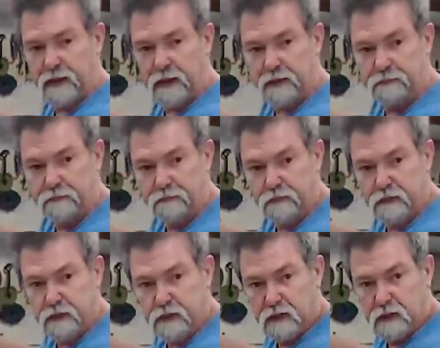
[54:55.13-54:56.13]
there.
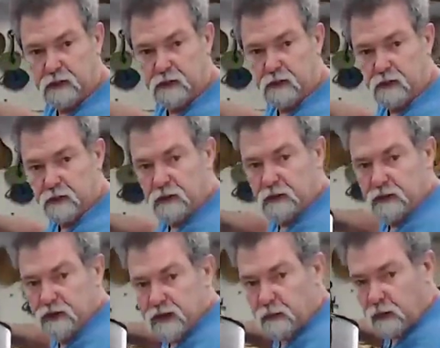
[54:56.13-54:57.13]
You
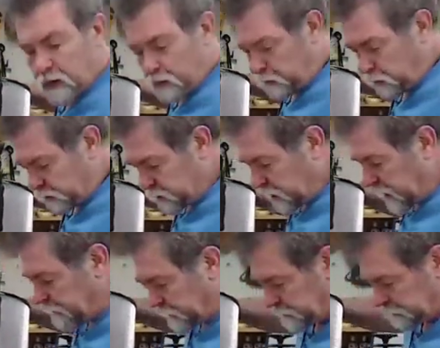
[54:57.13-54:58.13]
can see where I put
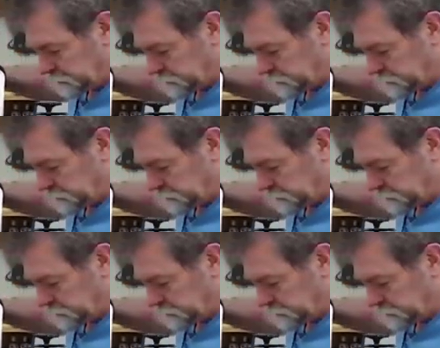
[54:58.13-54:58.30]
tape